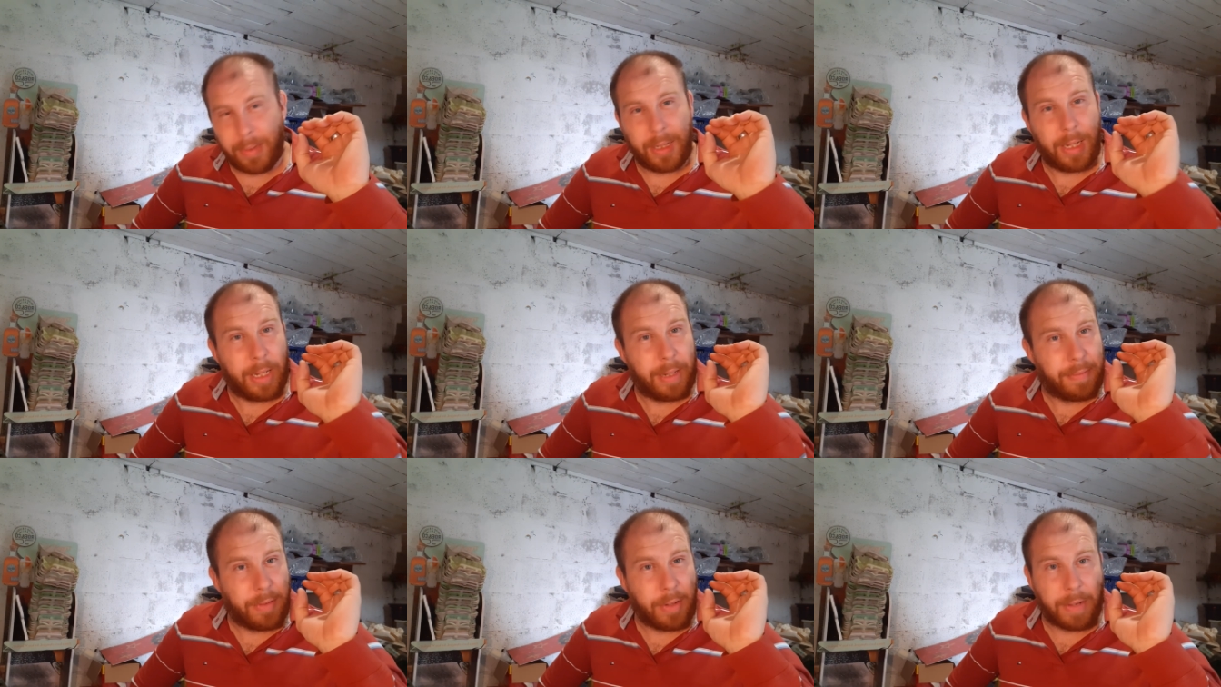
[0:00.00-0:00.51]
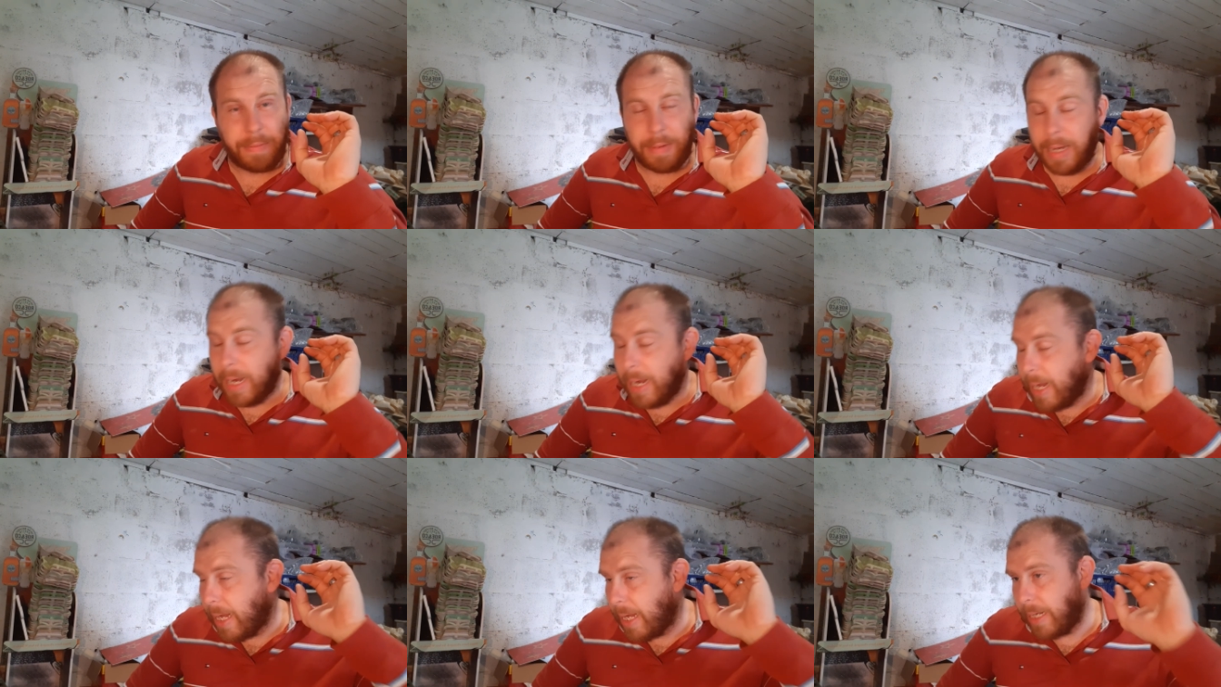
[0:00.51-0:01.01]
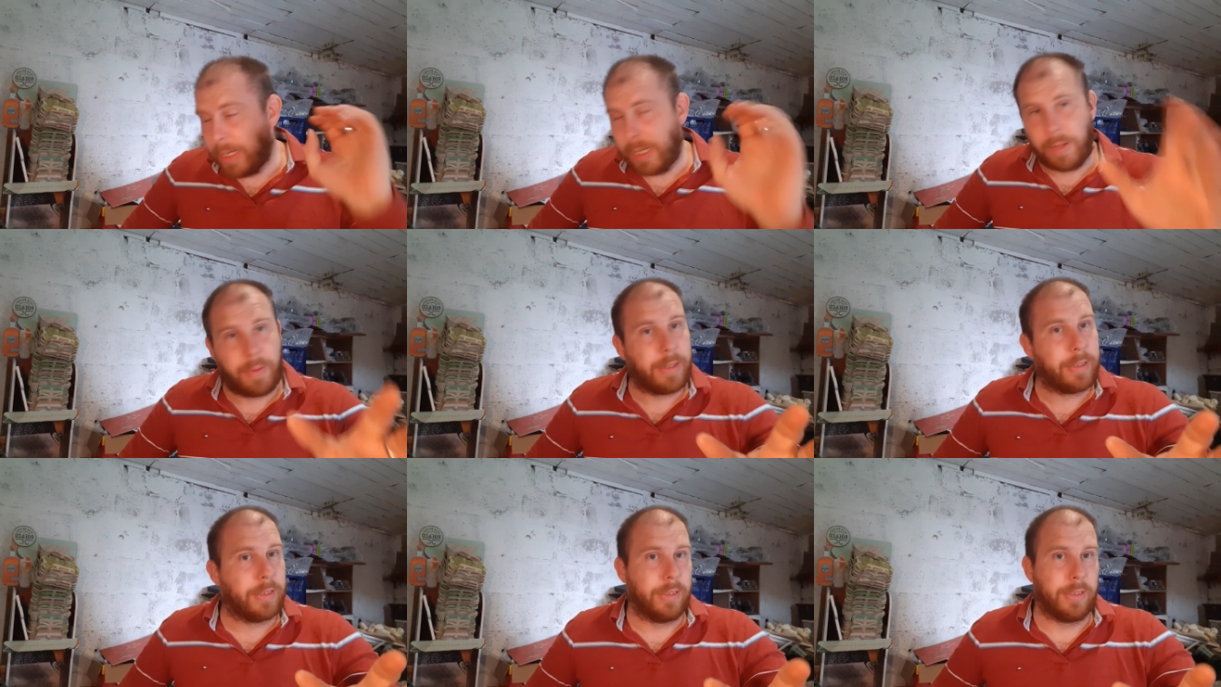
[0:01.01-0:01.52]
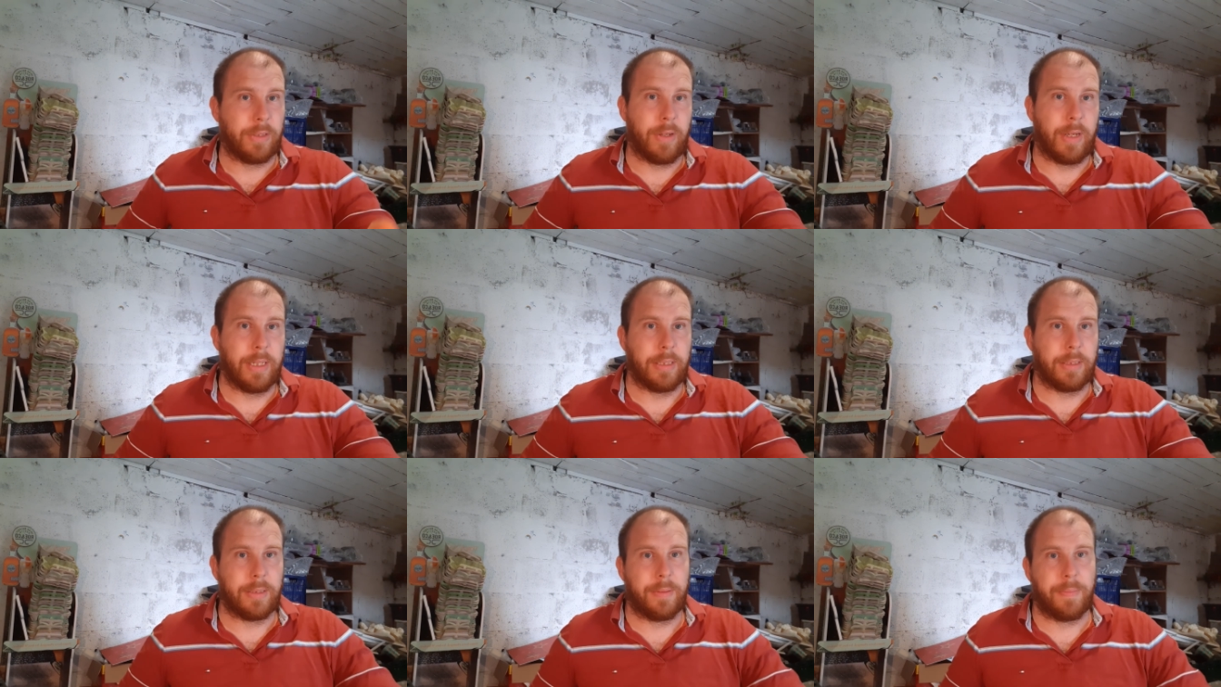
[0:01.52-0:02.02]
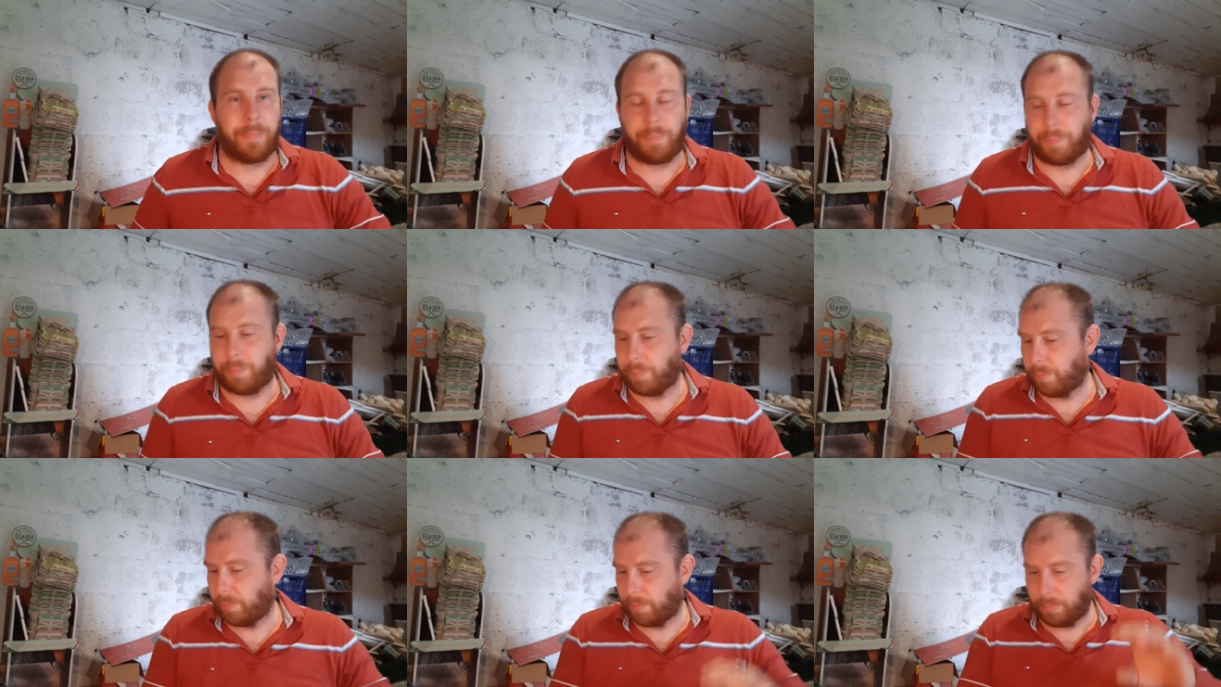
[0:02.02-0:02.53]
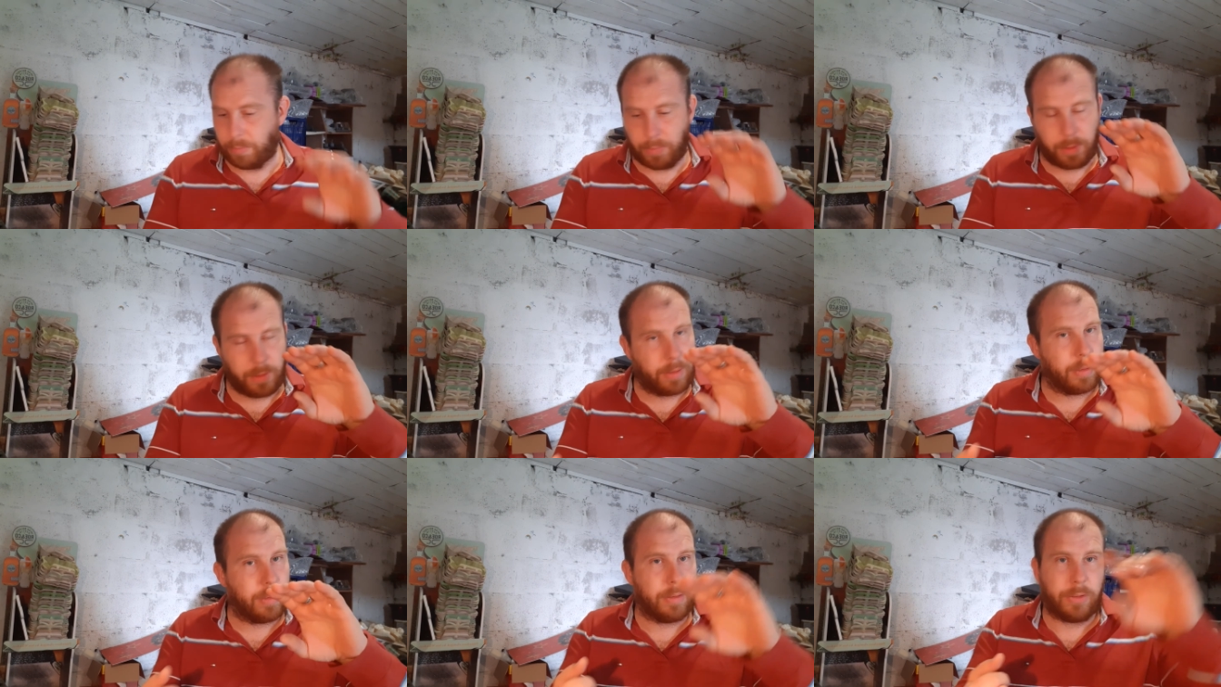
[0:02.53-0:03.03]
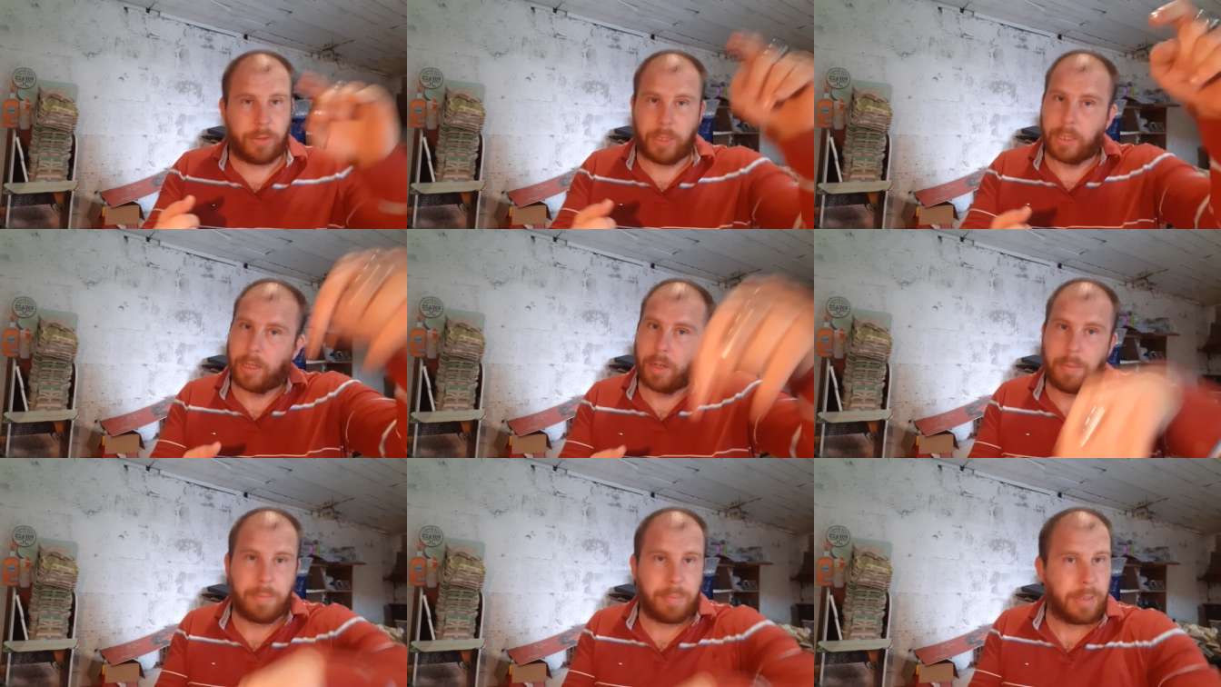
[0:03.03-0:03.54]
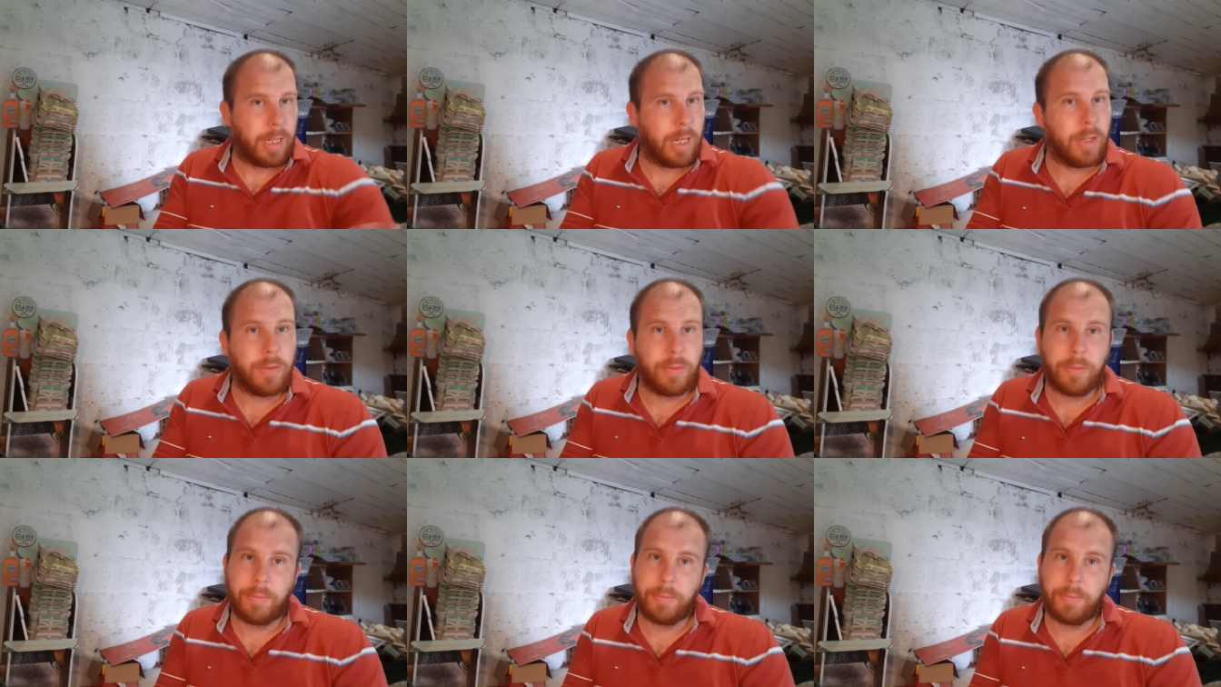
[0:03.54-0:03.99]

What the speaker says: If you have any questions, guys, chuck a comment below.